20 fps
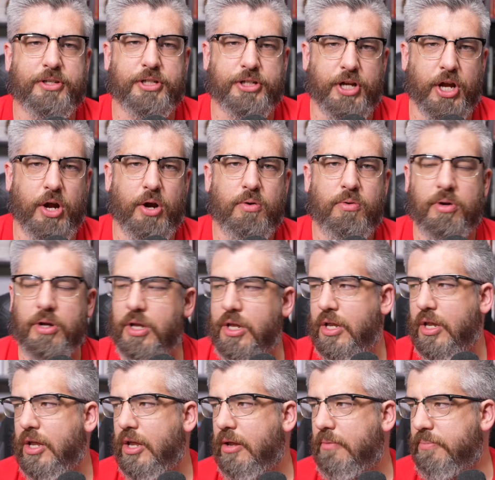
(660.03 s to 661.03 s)
go,
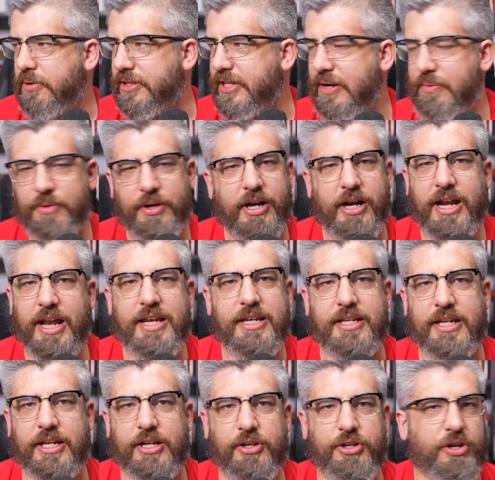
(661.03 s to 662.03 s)
but then when it
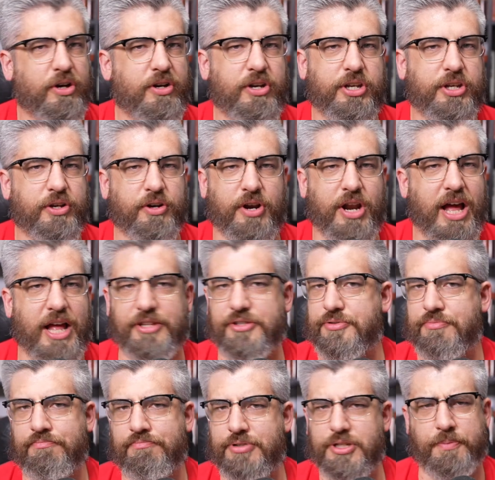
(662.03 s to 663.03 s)
ended, you're
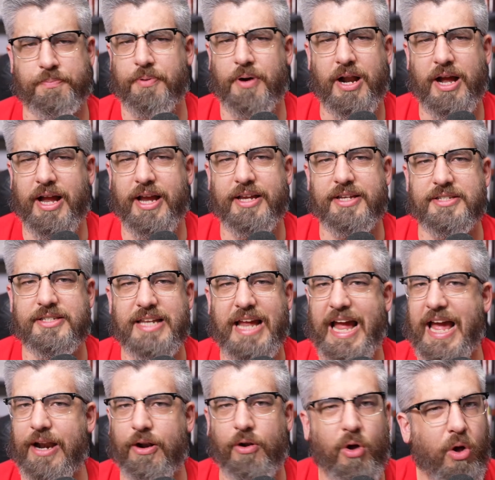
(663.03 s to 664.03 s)
not surprised
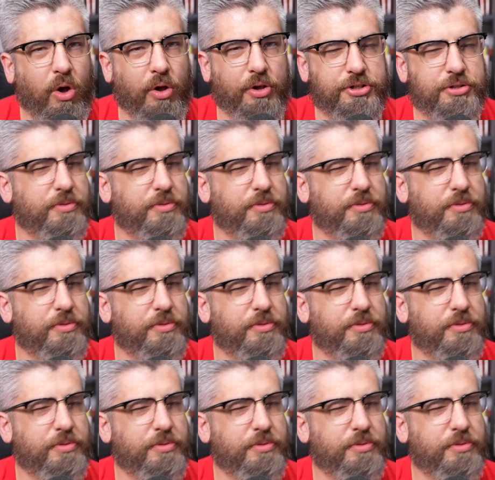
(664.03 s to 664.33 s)
at all.